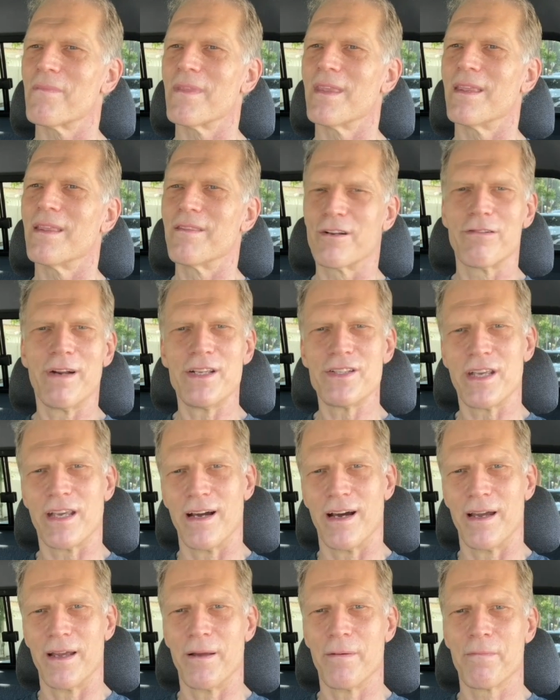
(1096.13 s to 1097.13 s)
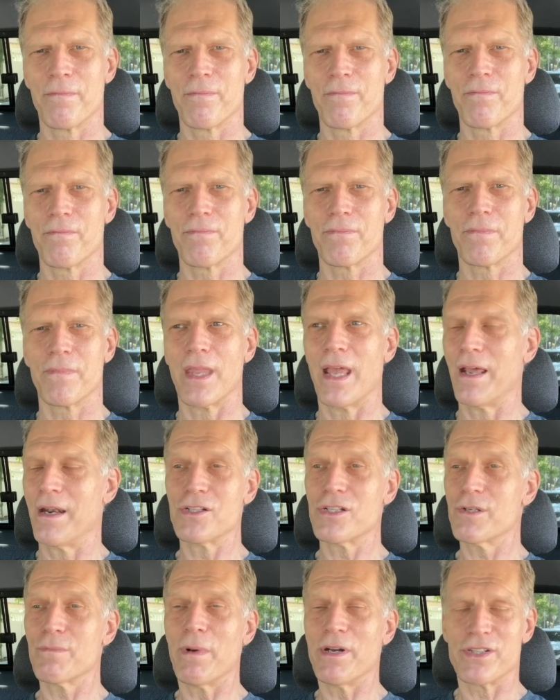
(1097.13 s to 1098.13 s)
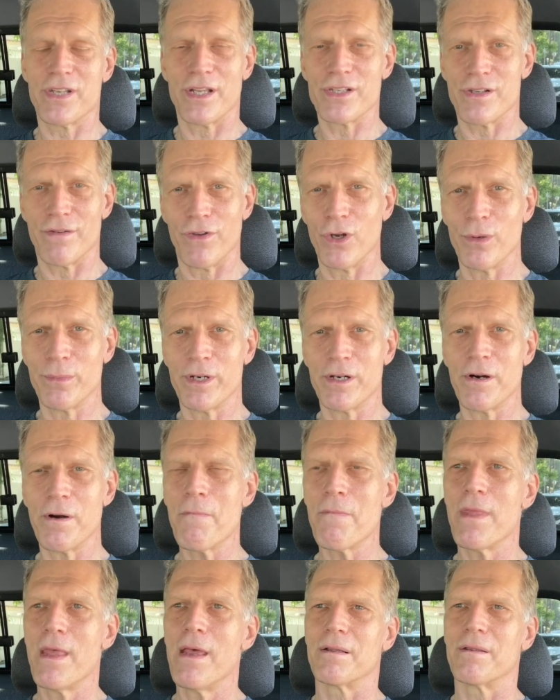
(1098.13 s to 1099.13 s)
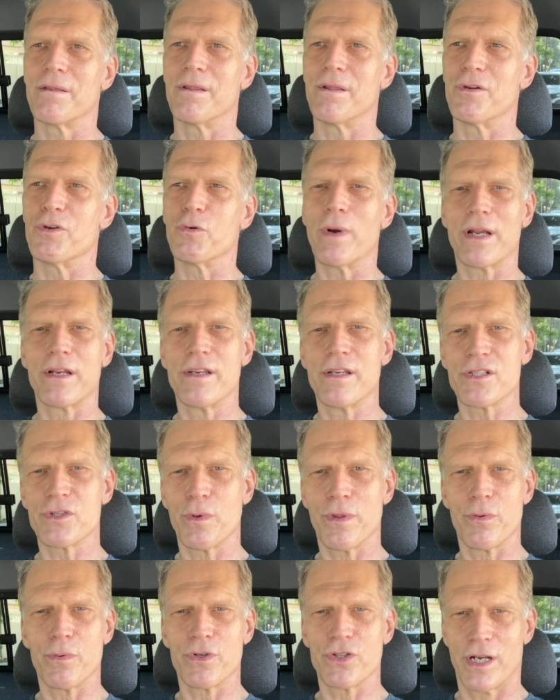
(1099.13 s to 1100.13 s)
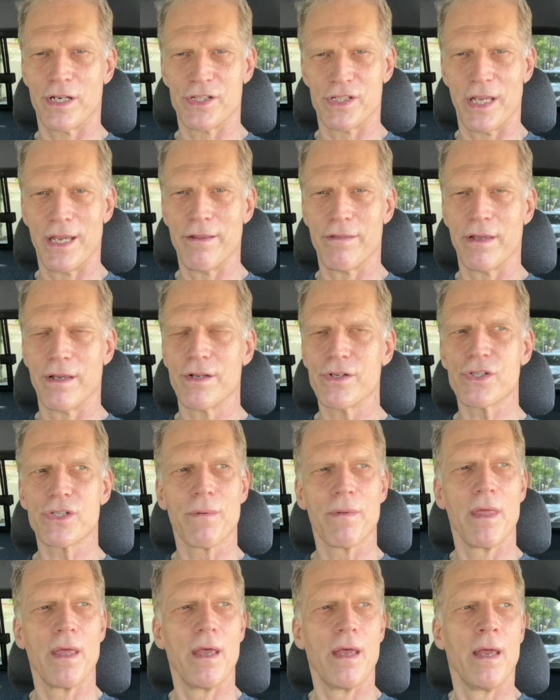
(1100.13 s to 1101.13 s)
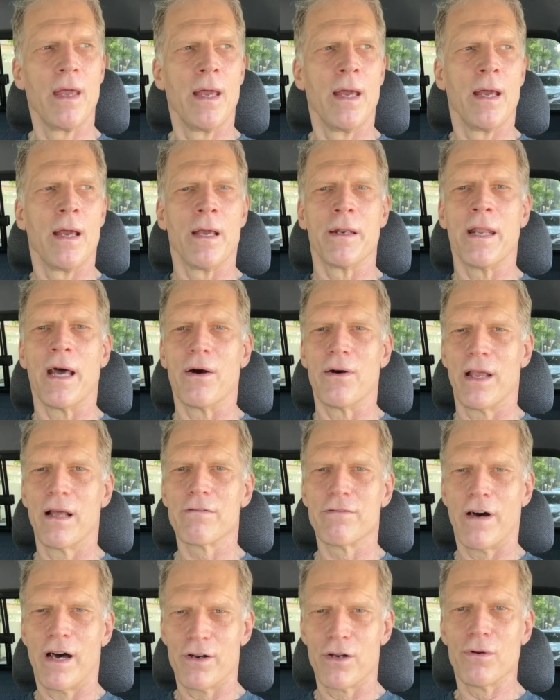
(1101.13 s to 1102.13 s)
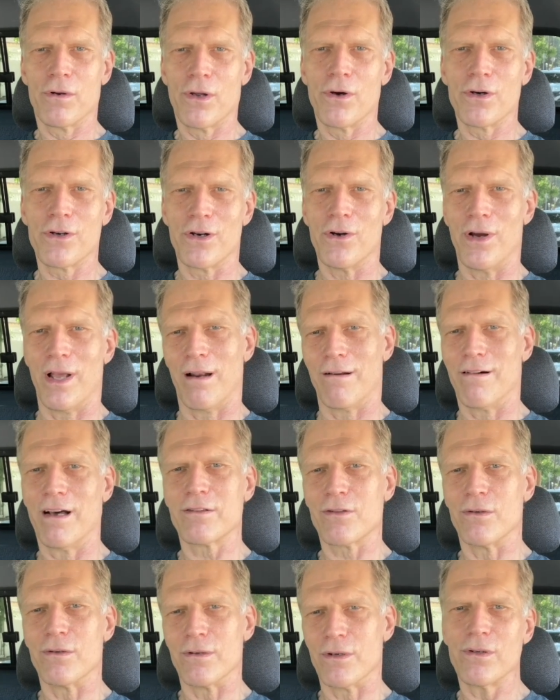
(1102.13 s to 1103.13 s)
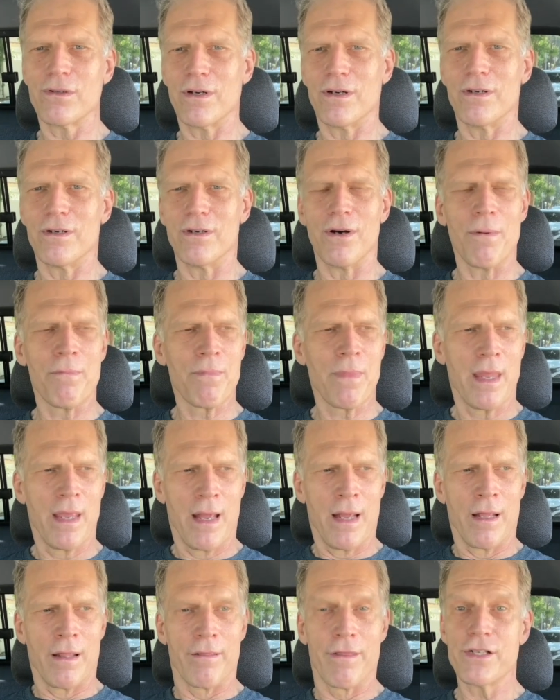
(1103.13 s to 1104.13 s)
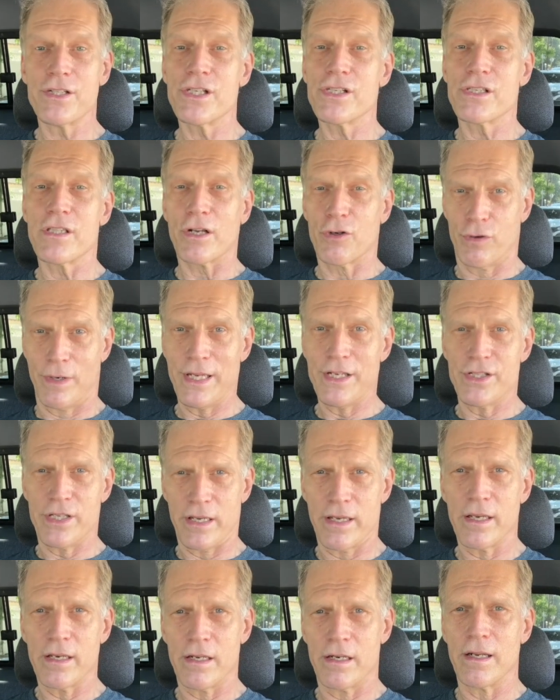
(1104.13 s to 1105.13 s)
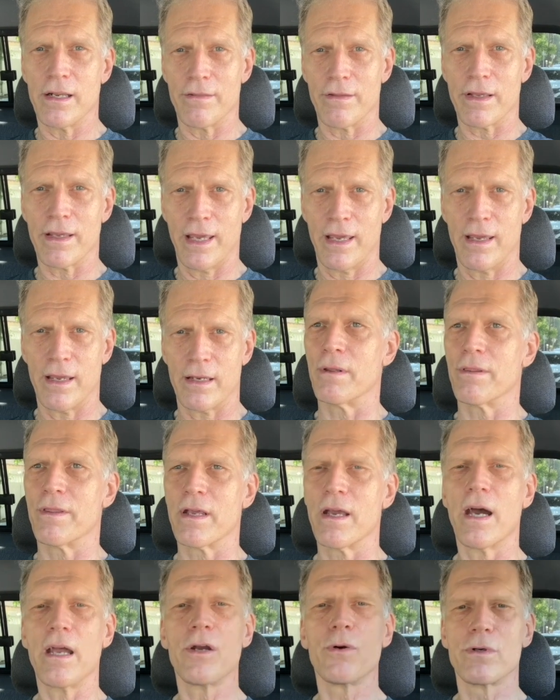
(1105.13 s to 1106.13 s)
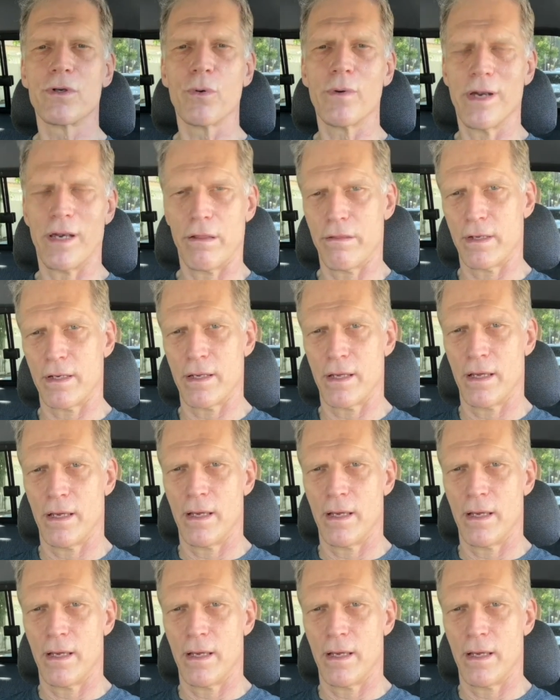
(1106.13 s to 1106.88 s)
the crazy guy. And this is my sense of humor, the directness with which I say things. Now, El Vato Loco. This is the crazy kid in the gang, the guy who will do anything.